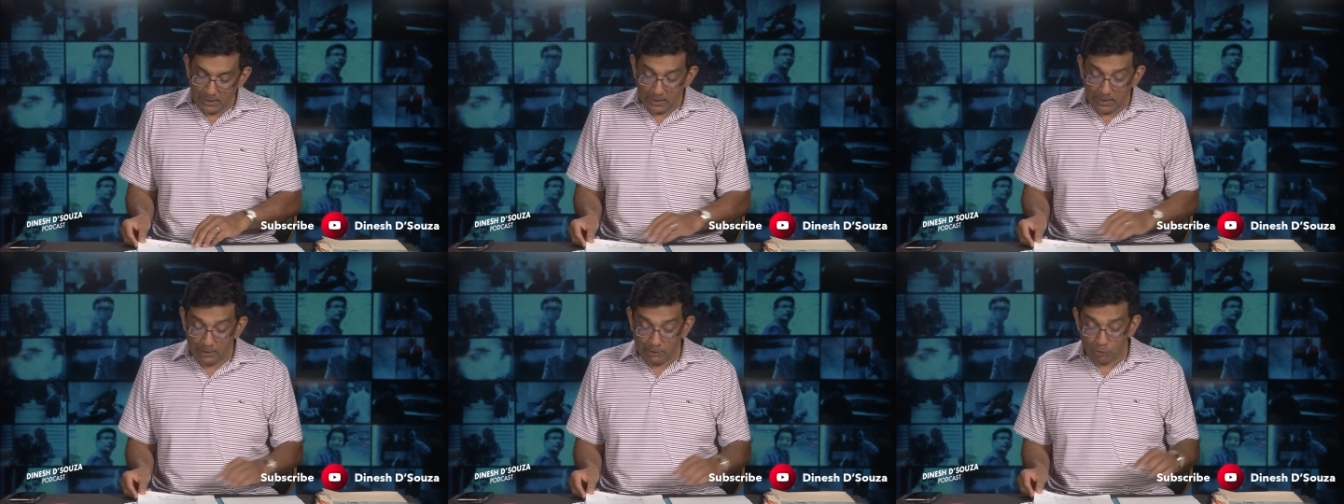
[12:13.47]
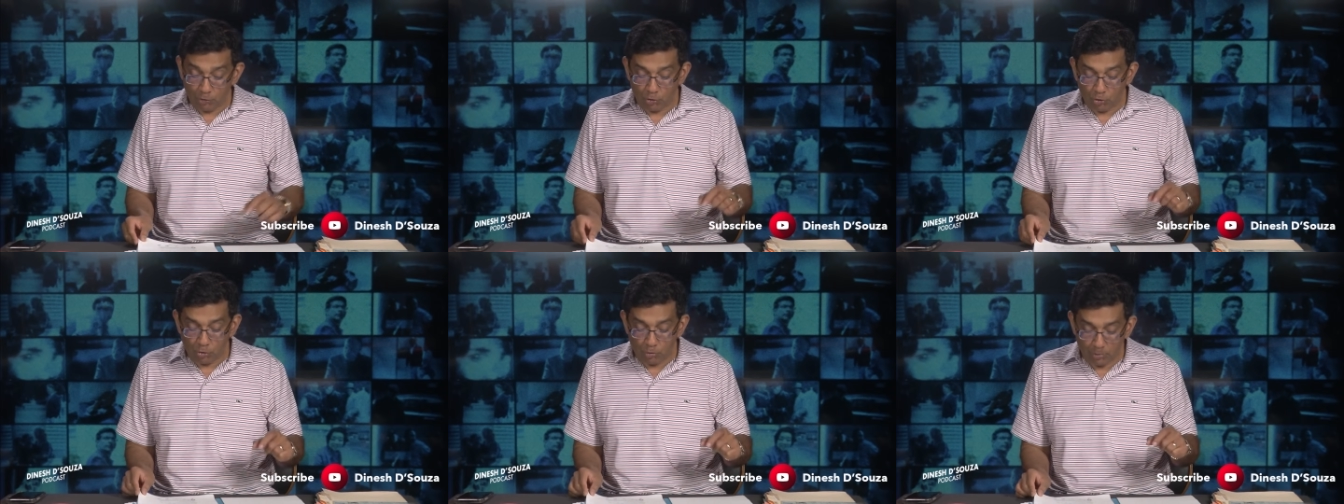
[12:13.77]
It
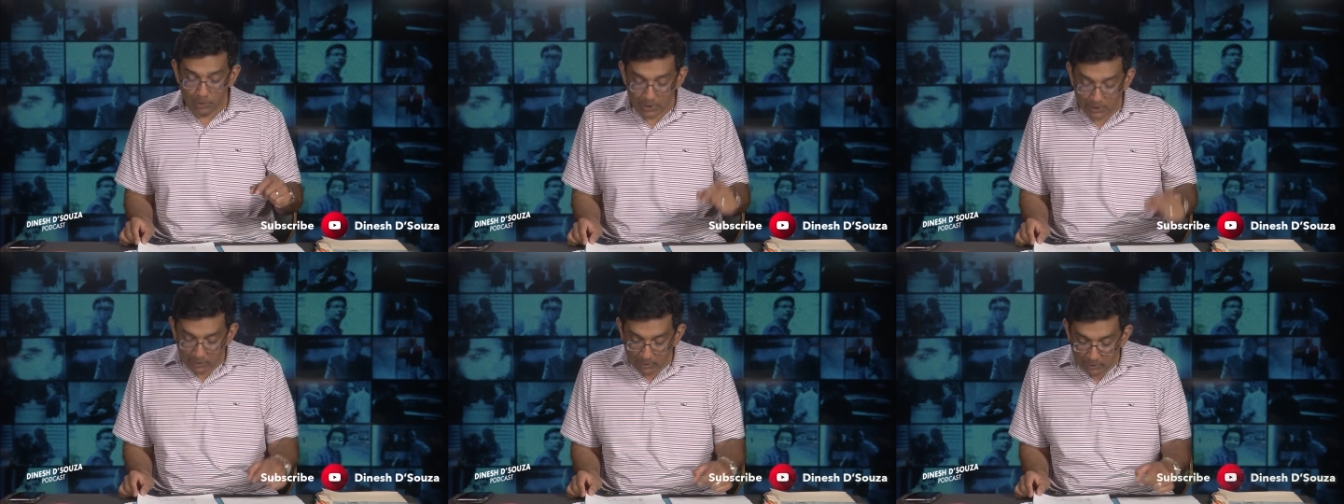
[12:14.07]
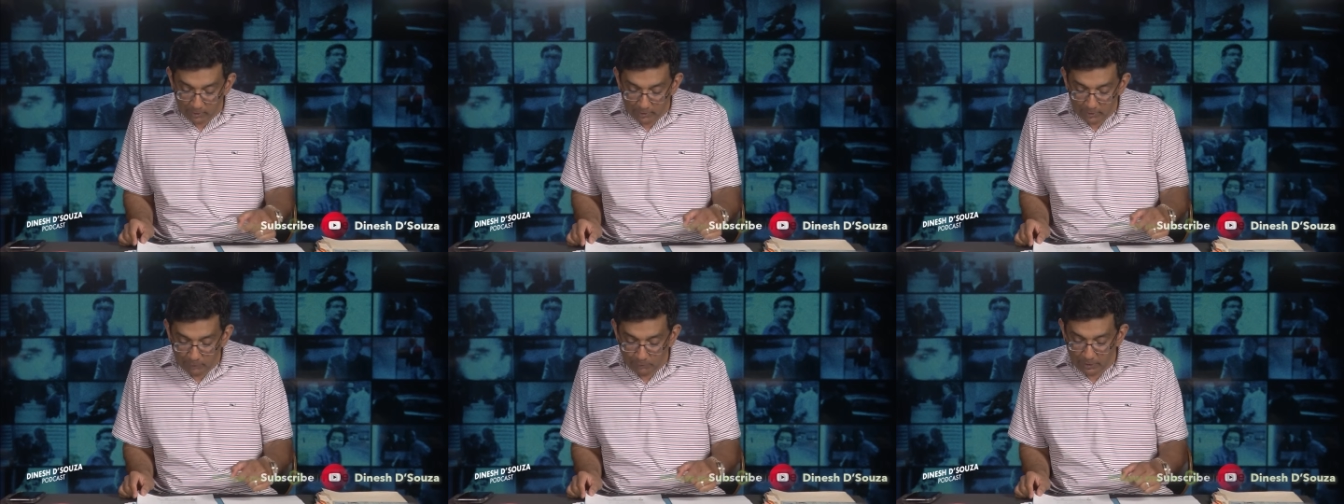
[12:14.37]
is
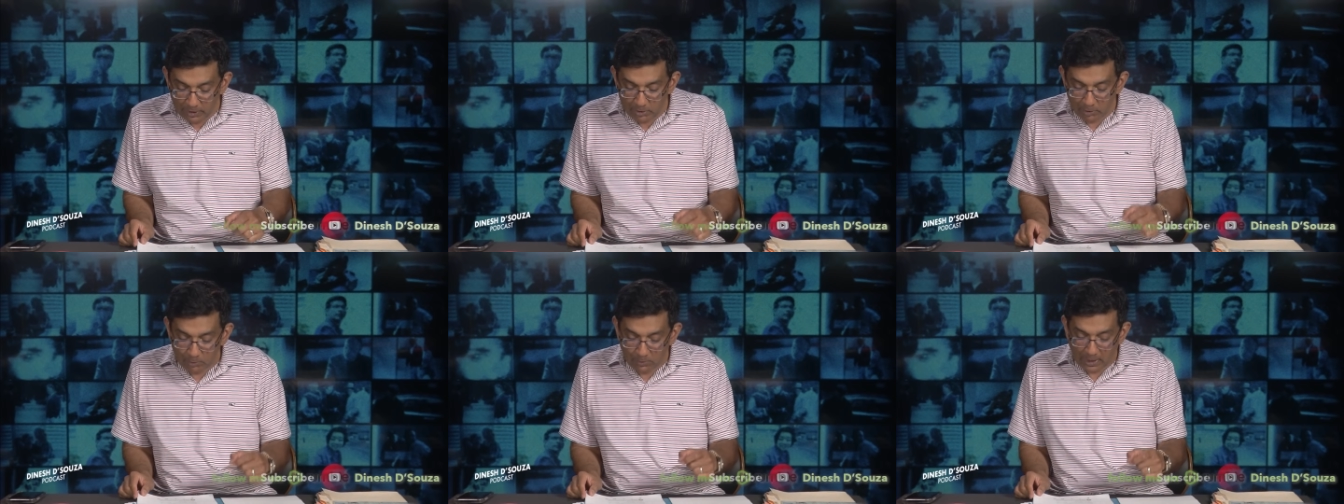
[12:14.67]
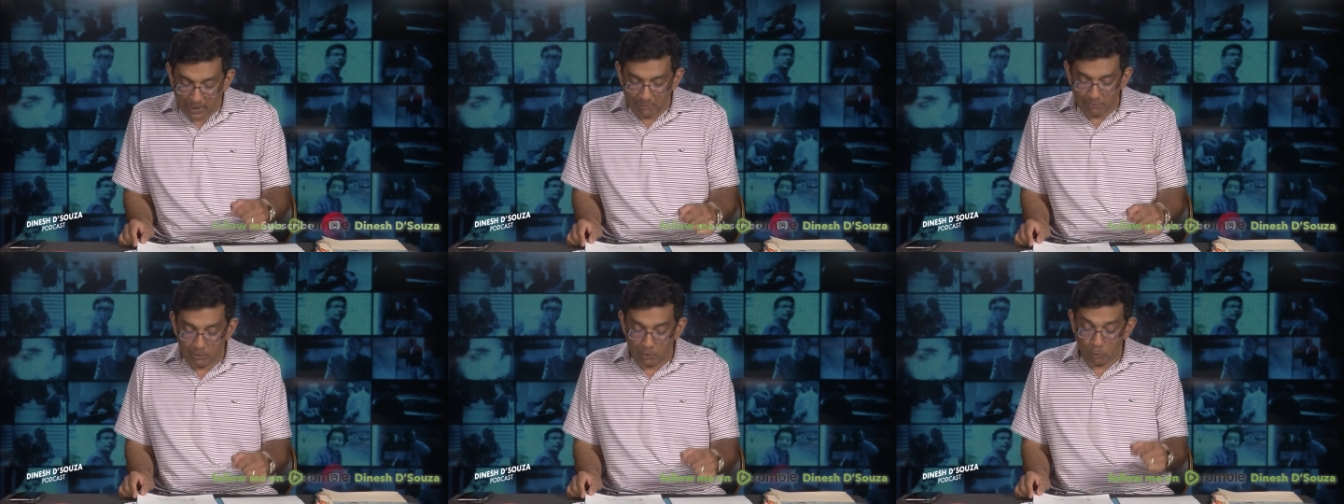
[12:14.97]
critical that we
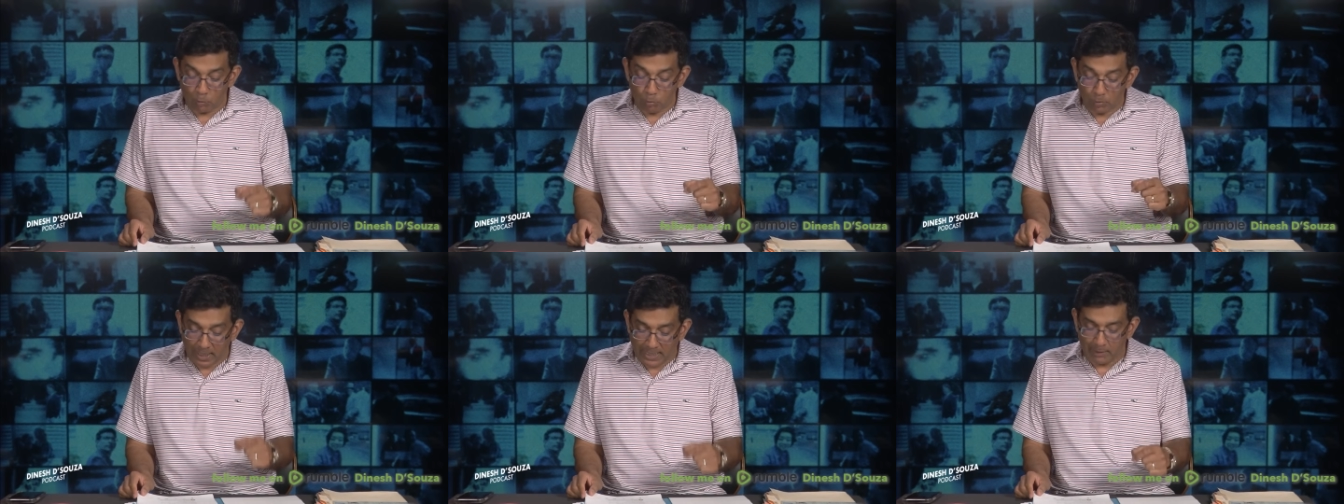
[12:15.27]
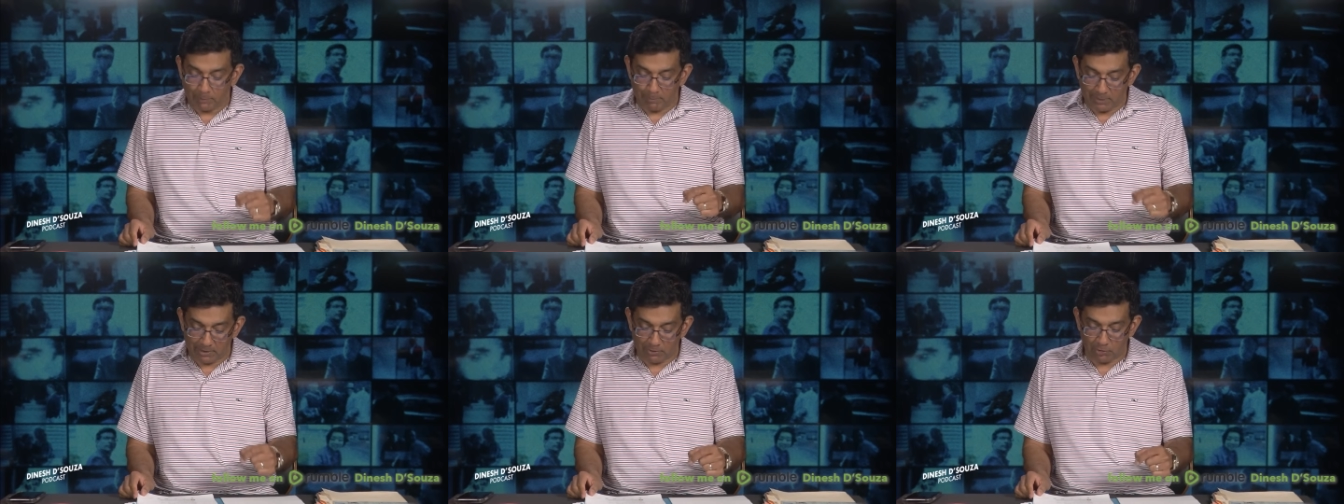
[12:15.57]
derive the
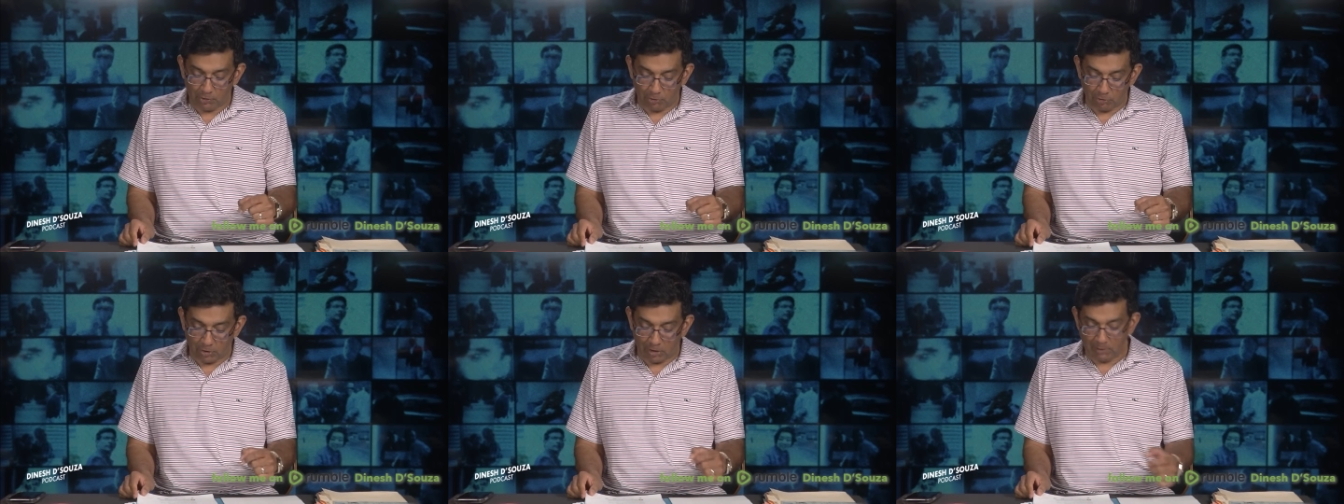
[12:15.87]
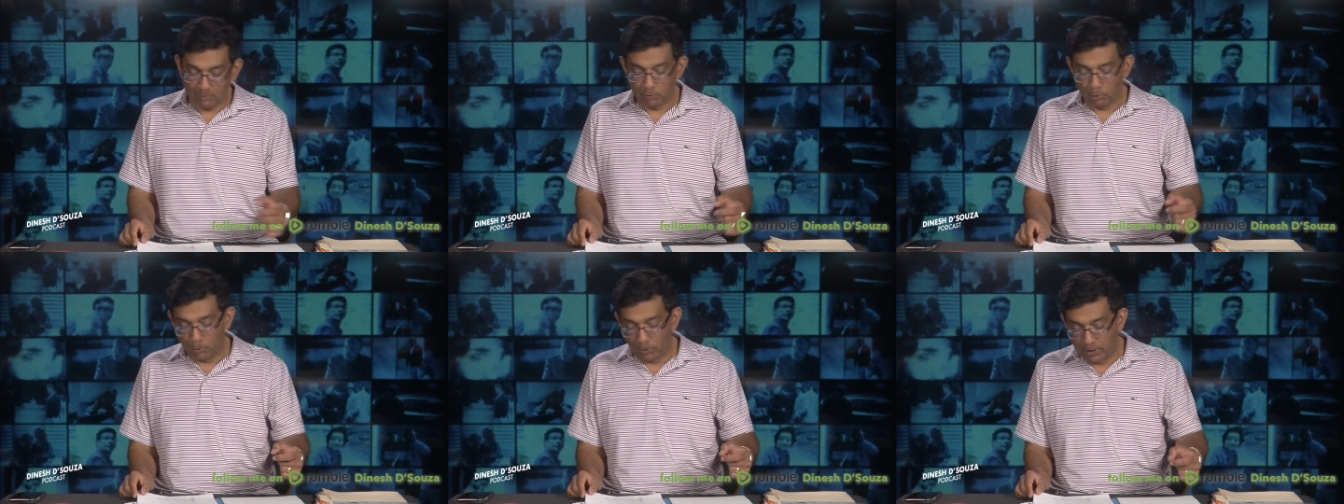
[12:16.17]
right message
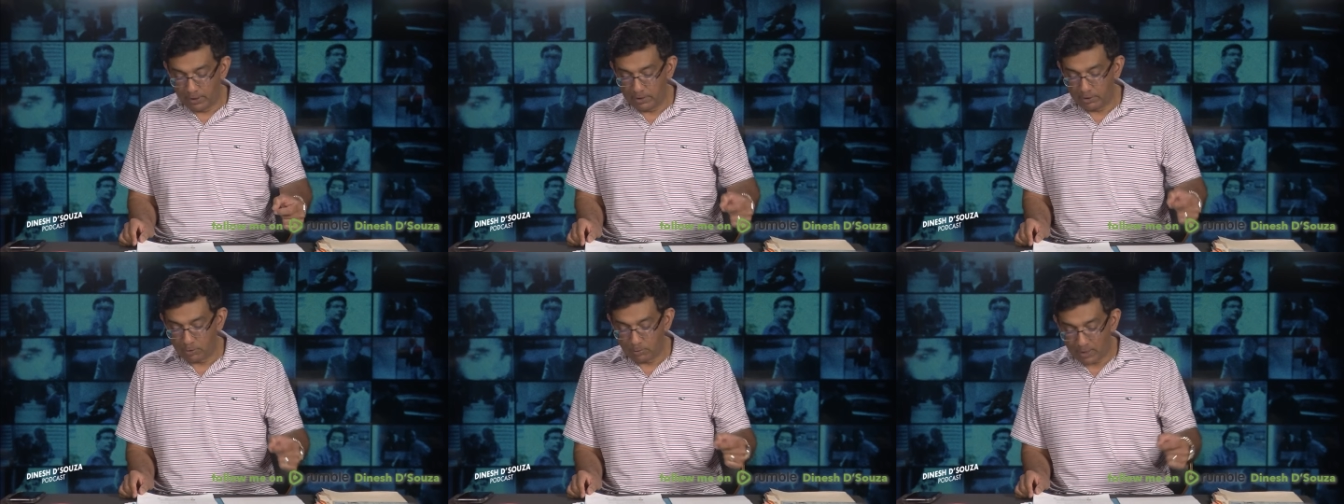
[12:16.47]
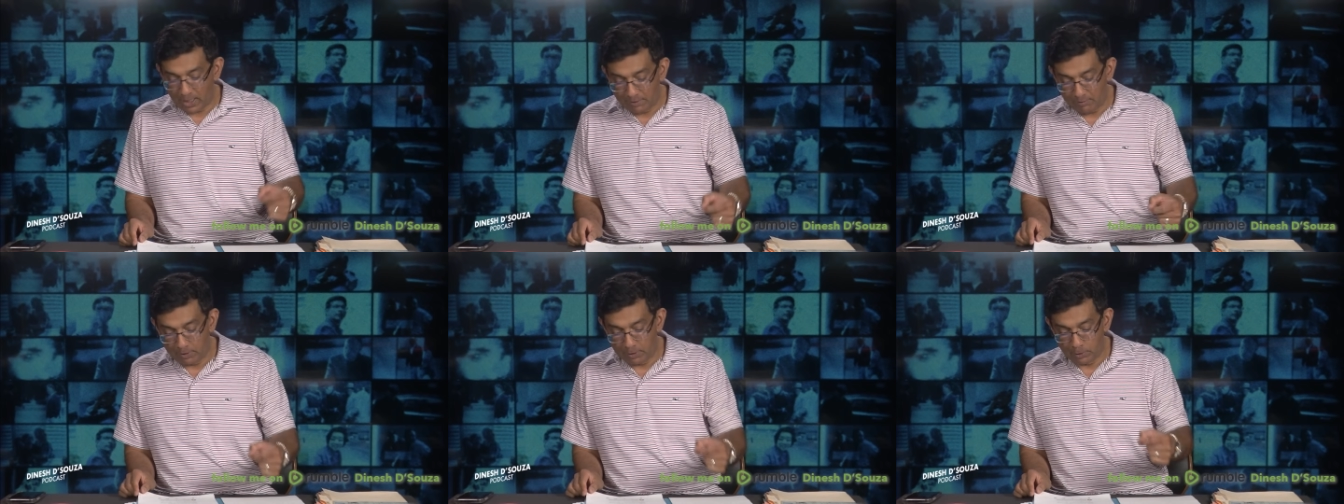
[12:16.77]
and avoid
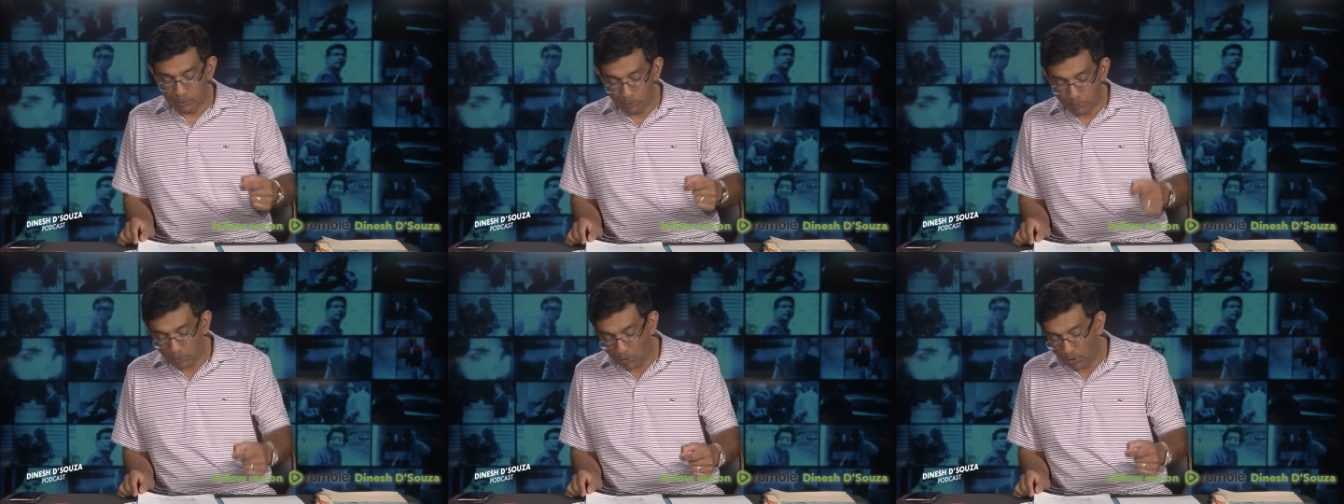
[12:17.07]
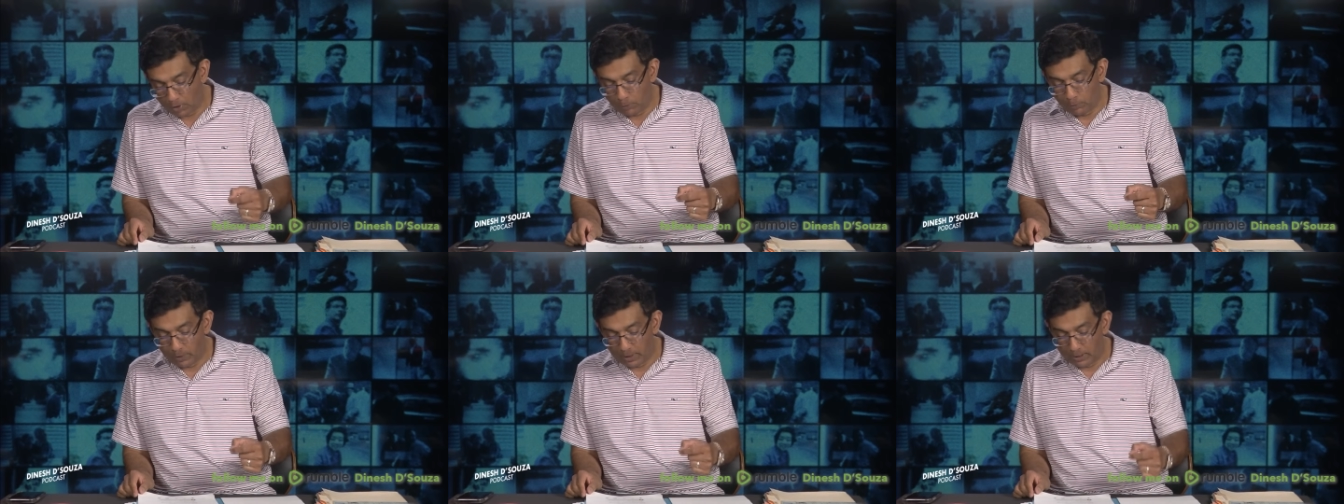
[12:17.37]
deriving the
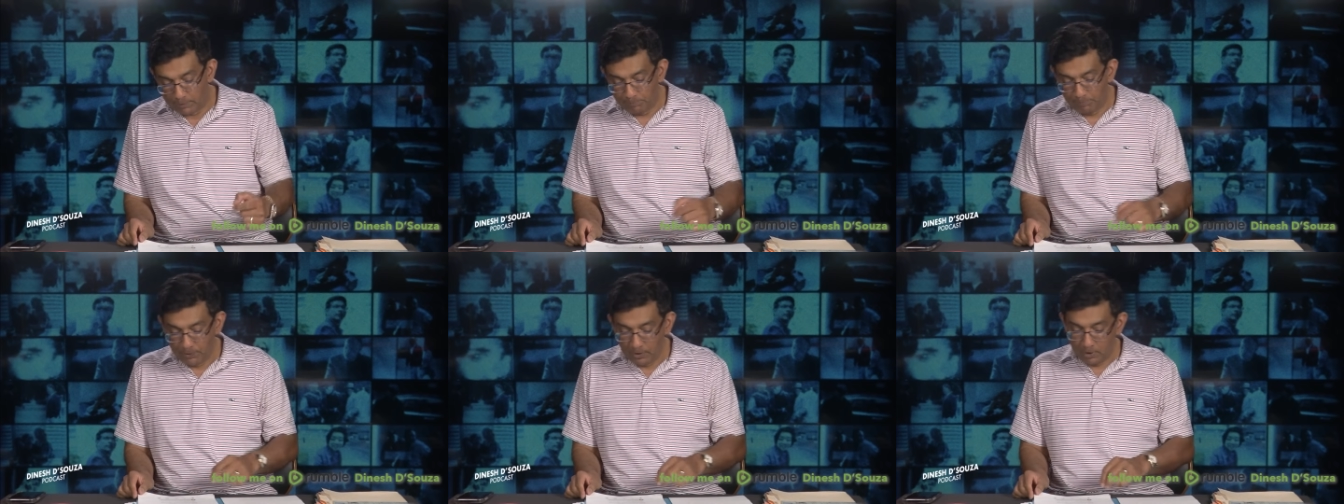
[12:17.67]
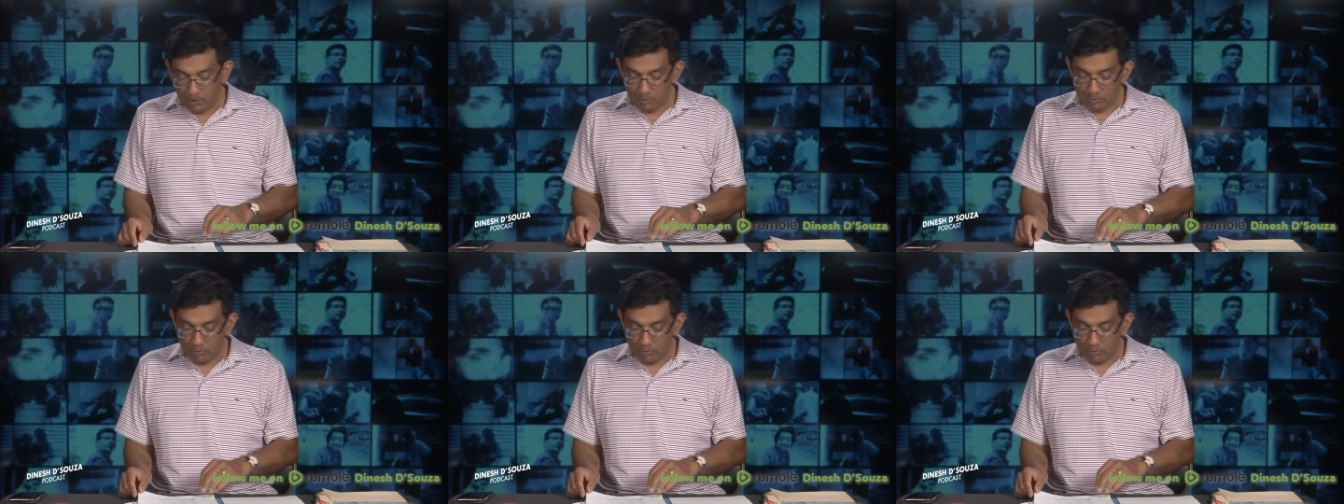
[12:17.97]
wrong one